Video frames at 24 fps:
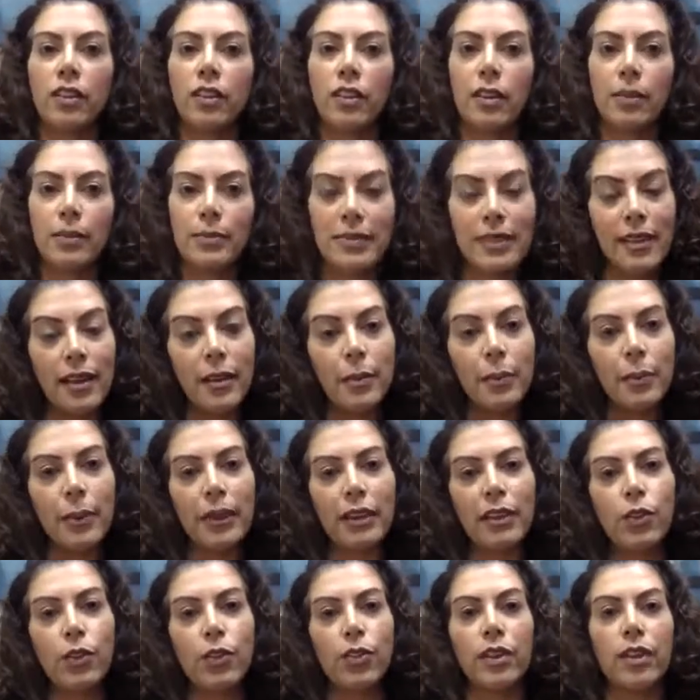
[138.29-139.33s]
comes up and
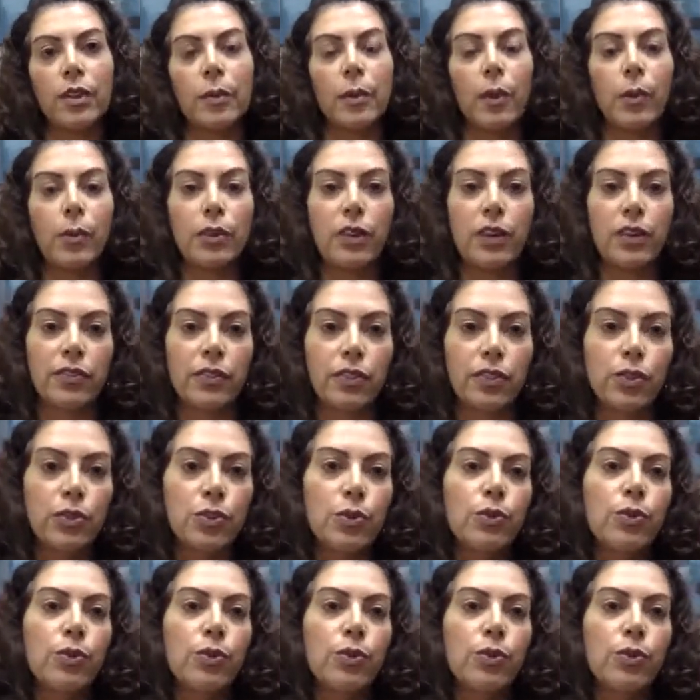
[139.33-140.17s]
you think about what you have to do,